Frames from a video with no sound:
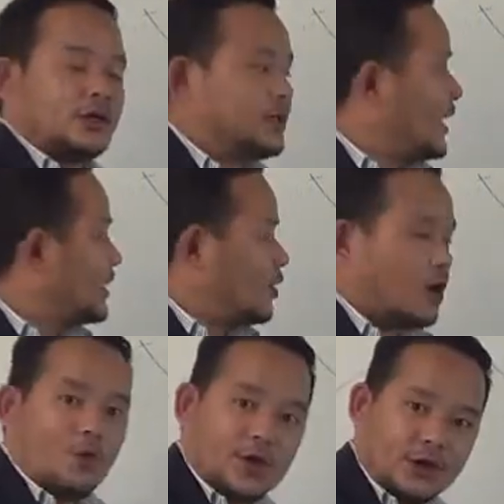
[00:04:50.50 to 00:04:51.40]
like
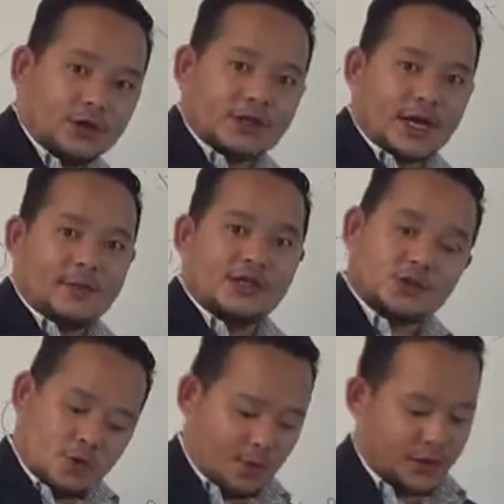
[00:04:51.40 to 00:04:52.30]
Windows,
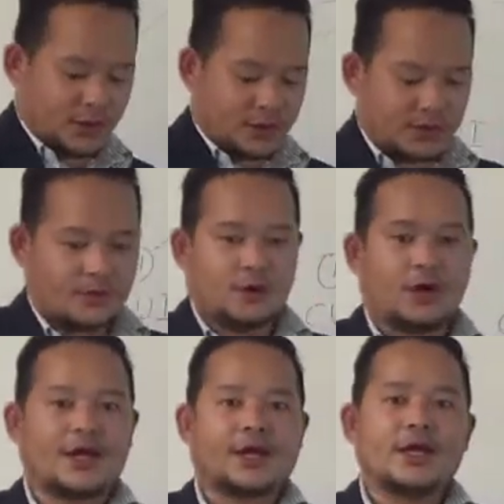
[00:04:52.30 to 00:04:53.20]
MS Windows.
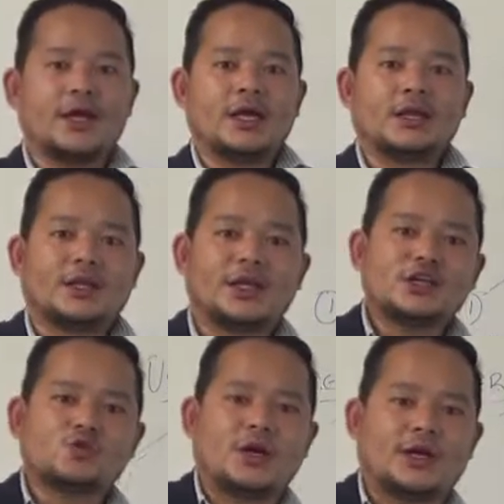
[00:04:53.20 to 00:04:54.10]
Okay, the
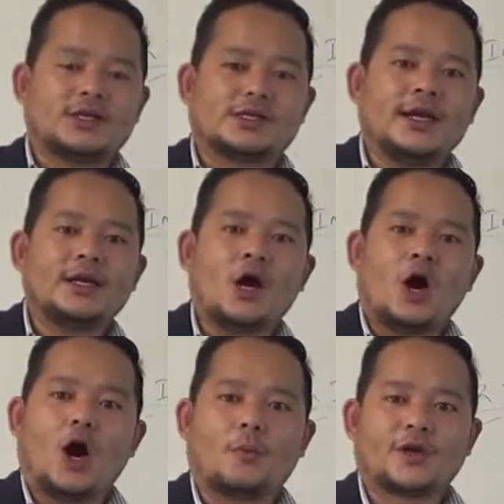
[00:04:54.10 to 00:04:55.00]
next one is
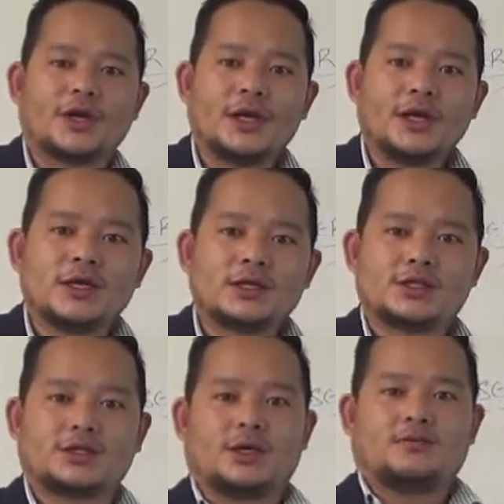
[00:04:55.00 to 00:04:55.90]
an operating
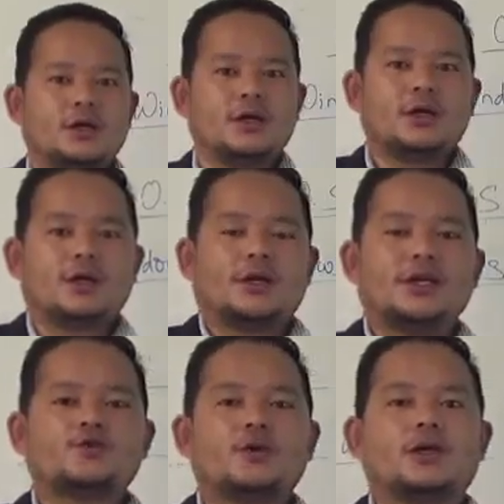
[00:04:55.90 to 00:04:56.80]
system.
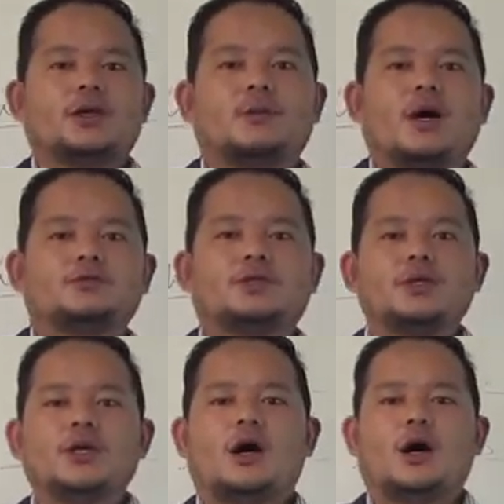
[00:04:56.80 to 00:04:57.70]
Next, we'll learn about
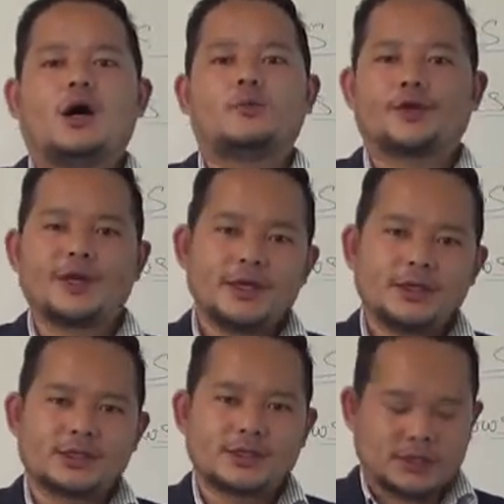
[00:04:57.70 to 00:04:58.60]
the
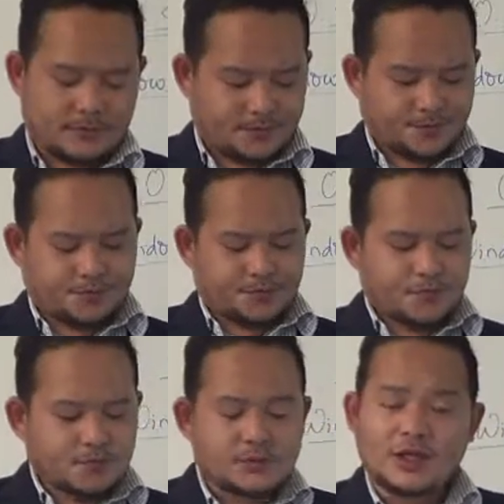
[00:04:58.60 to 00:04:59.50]
operating system.
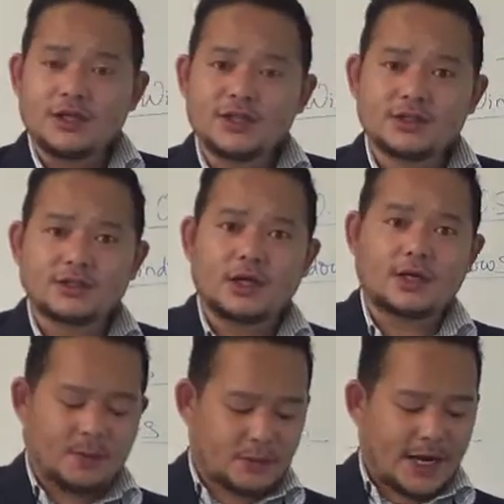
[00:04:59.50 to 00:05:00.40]
Let us
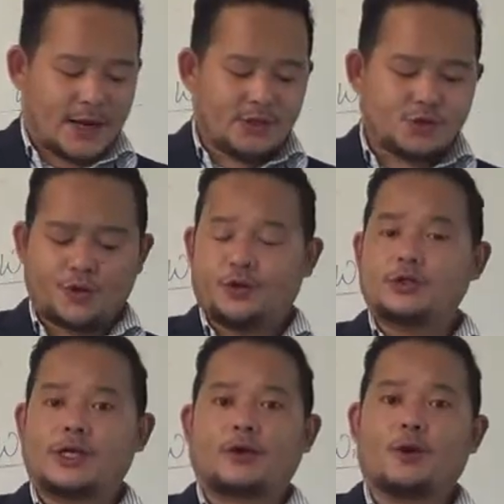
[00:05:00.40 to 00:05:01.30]
learn about MS
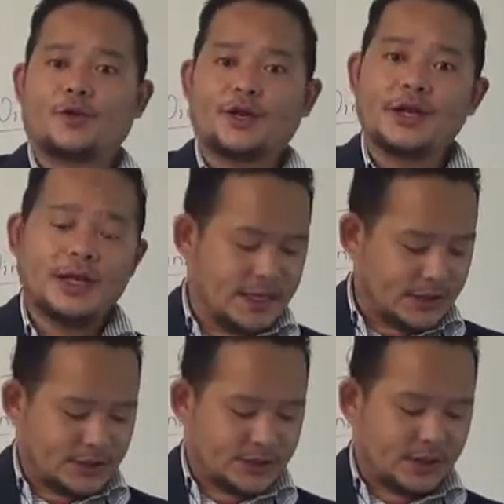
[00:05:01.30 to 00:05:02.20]
Windows and
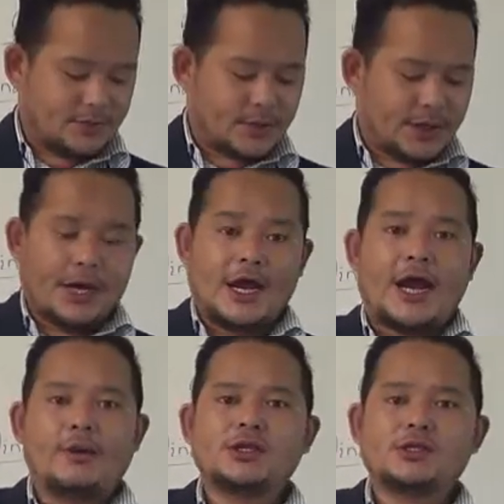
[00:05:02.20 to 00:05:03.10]
operating system.
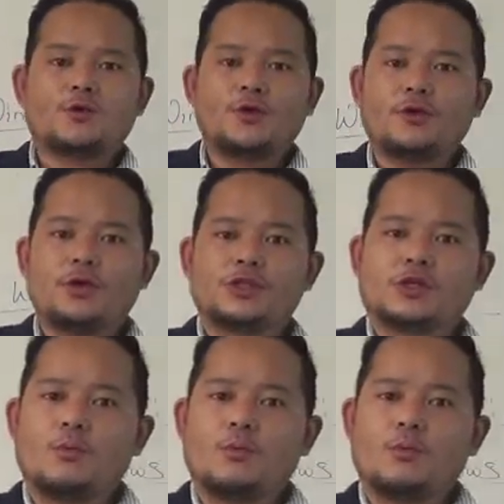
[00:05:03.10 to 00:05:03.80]
MS Windows is the